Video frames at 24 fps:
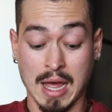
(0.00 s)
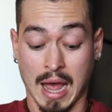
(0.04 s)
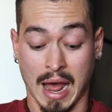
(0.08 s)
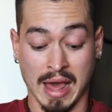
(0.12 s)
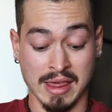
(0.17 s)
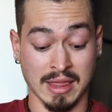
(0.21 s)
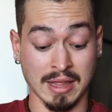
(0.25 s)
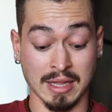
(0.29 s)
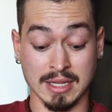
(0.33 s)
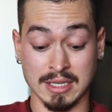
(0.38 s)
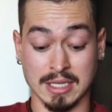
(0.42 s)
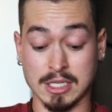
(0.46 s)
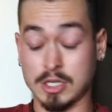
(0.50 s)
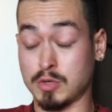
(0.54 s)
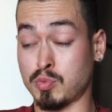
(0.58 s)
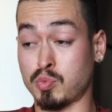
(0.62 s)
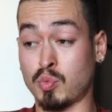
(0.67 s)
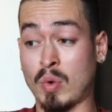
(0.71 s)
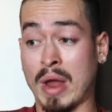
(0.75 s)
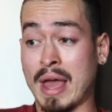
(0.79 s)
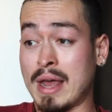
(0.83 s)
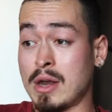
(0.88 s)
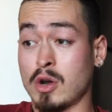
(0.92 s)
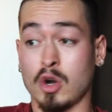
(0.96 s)
I think this is
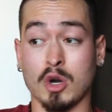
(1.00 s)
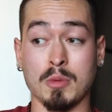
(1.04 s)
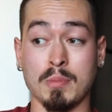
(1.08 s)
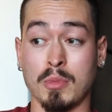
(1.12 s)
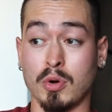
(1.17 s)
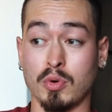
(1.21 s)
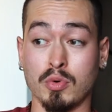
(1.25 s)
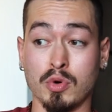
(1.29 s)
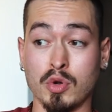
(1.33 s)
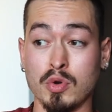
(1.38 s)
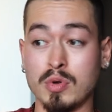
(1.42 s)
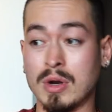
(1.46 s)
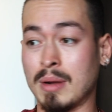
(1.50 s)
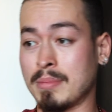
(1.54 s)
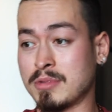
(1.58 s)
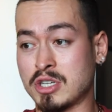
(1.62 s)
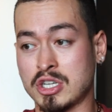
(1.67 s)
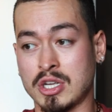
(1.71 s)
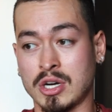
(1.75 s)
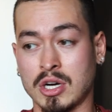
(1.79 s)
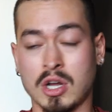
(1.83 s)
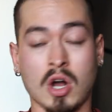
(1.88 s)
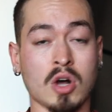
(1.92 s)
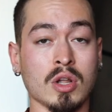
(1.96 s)
red or maroon. I'm
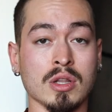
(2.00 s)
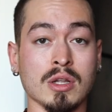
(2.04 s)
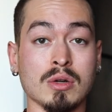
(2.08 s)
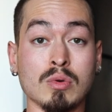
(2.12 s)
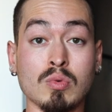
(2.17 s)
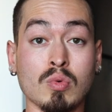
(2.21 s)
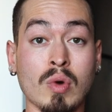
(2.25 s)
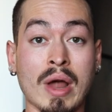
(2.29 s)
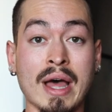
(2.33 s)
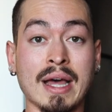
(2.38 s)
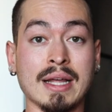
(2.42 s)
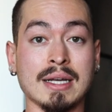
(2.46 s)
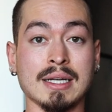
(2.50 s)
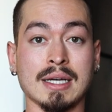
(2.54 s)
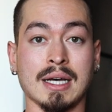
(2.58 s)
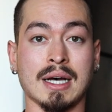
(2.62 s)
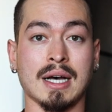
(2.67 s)
just going to call it red.